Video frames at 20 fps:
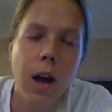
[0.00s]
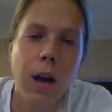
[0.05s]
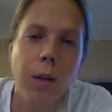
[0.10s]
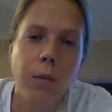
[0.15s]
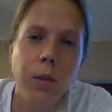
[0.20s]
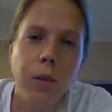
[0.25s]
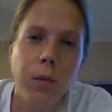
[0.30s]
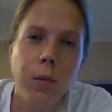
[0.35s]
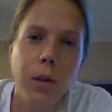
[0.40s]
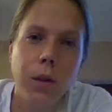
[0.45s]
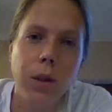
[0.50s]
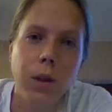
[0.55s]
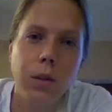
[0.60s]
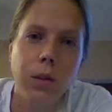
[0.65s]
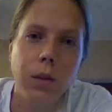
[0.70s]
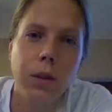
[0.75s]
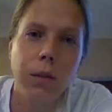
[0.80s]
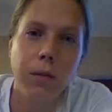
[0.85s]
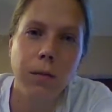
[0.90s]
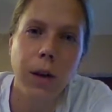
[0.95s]
to
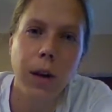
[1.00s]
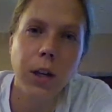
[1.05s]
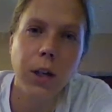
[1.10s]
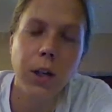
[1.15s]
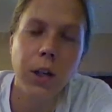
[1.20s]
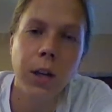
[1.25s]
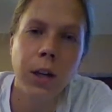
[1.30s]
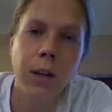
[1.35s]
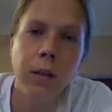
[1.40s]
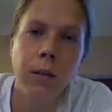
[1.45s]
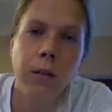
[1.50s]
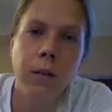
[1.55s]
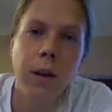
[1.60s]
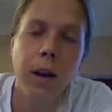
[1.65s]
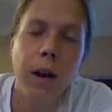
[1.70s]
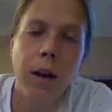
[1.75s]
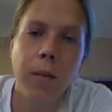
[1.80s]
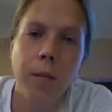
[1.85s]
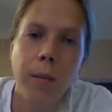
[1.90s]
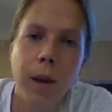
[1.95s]
reduce the friction
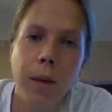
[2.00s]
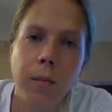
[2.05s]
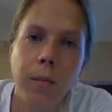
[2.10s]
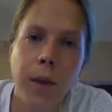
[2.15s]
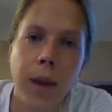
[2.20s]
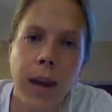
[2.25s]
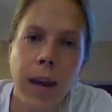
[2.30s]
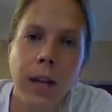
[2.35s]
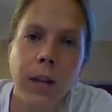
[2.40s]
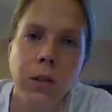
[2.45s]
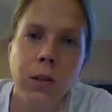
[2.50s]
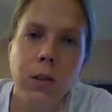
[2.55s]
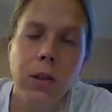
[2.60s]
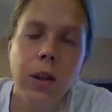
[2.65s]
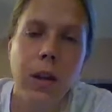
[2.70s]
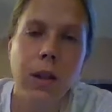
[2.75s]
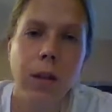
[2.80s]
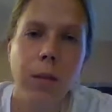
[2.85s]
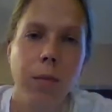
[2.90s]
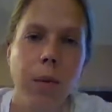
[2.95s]
and pain so
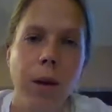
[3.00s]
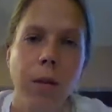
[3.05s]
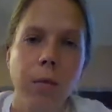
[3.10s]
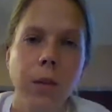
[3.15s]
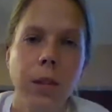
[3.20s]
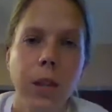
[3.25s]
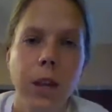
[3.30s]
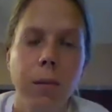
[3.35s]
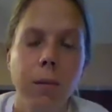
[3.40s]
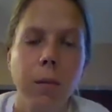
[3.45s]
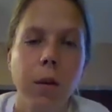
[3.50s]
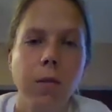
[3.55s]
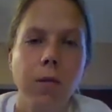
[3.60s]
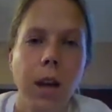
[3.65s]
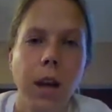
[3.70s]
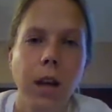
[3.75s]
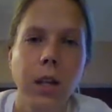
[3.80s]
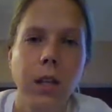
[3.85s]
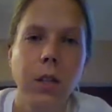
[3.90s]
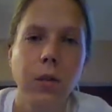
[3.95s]
that the bones can move
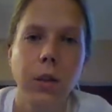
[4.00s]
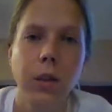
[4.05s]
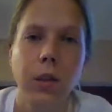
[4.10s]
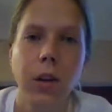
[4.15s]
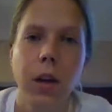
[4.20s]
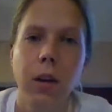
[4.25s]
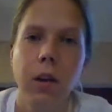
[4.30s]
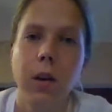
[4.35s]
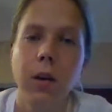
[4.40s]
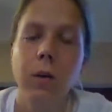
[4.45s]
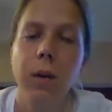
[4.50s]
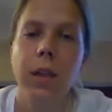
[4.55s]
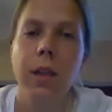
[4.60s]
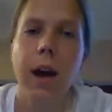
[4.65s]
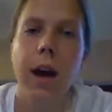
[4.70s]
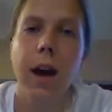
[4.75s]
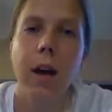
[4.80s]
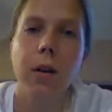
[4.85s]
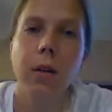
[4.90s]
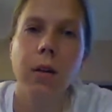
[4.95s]
next to each other
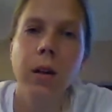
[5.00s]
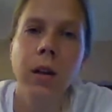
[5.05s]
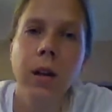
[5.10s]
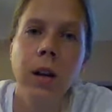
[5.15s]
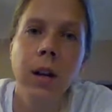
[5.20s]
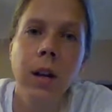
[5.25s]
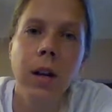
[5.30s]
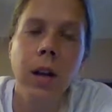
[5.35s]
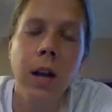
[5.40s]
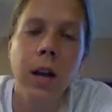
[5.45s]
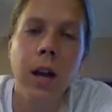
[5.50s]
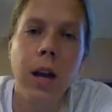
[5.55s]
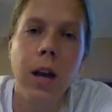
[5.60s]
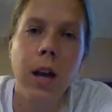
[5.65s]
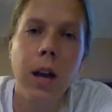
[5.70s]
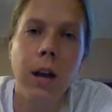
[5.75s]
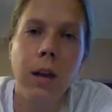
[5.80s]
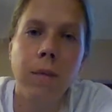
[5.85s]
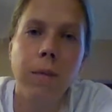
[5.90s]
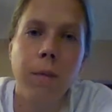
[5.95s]
without
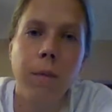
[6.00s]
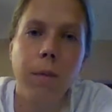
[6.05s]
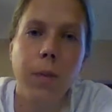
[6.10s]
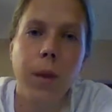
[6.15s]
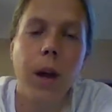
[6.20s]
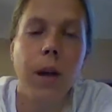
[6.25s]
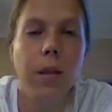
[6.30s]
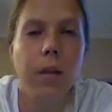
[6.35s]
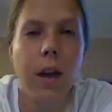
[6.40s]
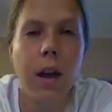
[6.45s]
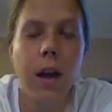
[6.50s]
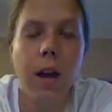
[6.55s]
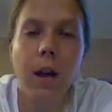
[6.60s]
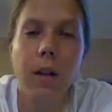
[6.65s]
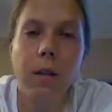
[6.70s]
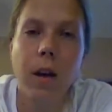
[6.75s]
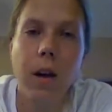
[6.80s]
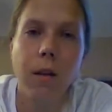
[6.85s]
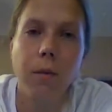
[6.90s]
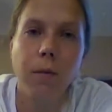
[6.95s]

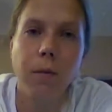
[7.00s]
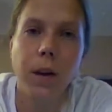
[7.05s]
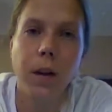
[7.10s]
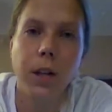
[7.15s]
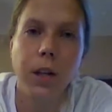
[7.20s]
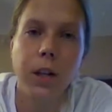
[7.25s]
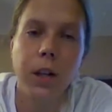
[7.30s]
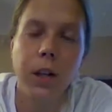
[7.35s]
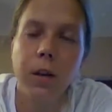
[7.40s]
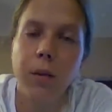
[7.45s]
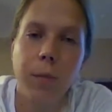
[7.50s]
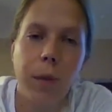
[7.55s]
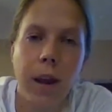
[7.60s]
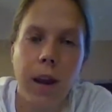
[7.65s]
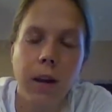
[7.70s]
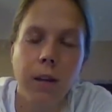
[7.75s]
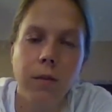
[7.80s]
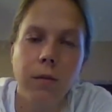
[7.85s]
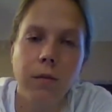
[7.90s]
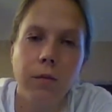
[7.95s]
a lot of friction or
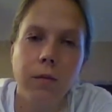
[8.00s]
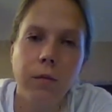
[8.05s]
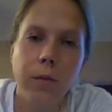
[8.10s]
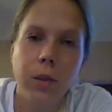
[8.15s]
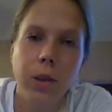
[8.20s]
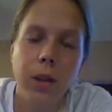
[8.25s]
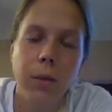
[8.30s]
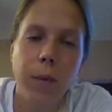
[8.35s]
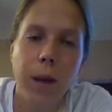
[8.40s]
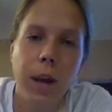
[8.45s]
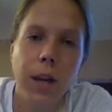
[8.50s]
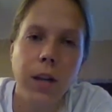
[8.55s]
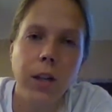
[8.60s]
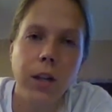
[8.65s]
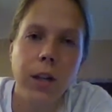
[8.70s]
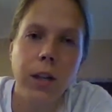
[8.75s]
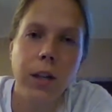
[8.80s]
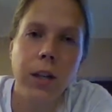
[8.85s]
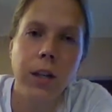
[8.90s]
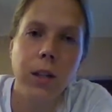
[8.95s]
pain to the
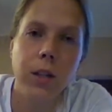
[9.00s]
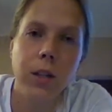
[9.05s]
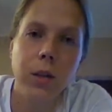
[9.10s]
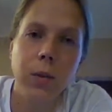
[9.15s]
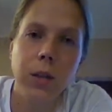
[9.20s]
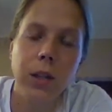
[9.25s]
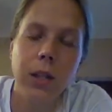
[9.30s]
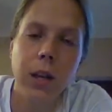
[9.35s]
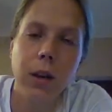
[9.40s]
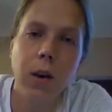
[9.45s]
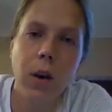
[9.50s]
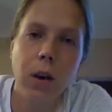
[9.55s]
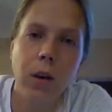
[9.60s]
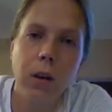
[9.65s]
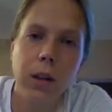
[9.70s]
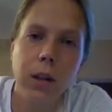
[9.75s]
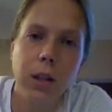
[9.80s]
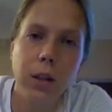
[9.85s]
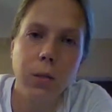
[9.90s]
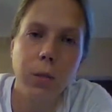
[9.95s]
patient. And so once that
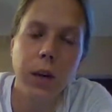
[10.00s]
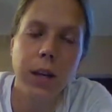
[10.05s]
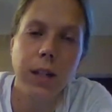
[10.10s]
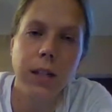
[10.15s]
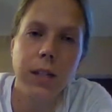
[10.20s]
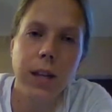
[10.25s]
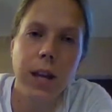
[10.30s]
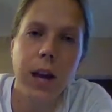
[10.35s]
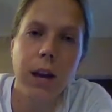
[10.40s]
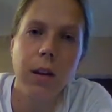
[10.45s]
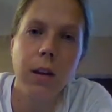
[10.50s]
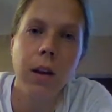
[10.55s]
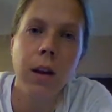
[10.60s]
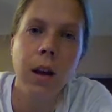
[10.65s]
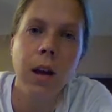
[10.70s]
cartilage breaks down,